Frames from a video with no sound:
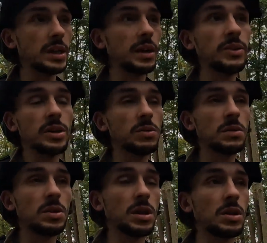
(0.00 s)
You know,
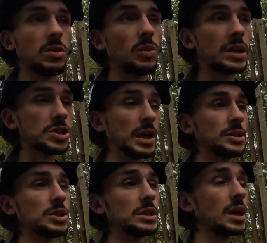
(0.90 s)
it always
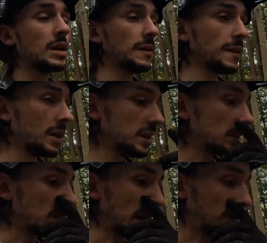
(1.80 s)
changes.
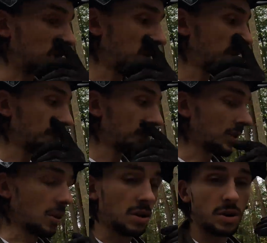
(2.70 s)
So
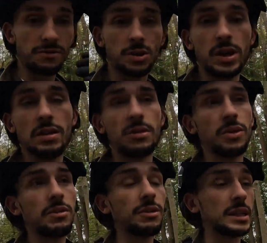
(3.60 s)
I find it a
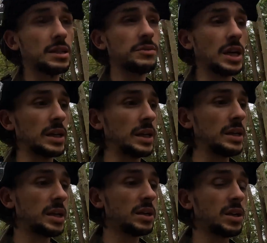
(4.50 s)
very effective
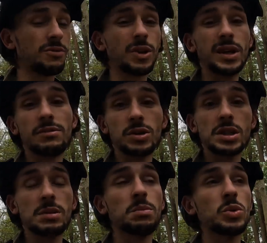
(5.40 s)
technique. I find it a very
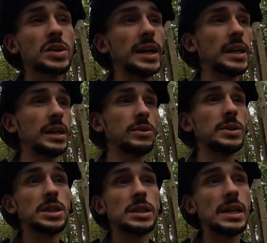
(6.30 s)
simple technique,
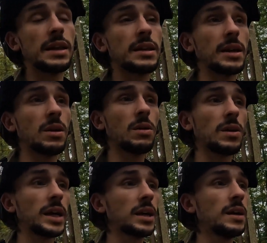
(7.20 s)
which is the other thing I
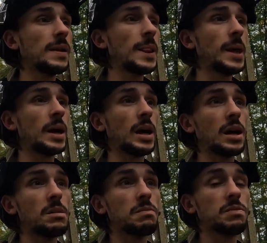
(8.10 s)
like.
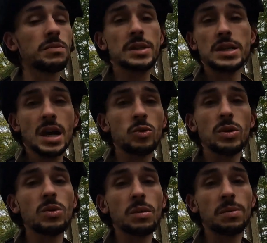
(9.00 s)
There's no
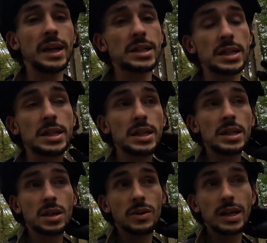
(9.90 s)
real
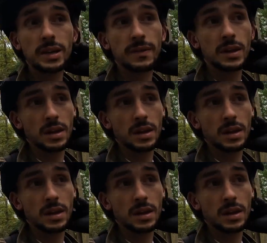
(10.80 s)
complexity to it.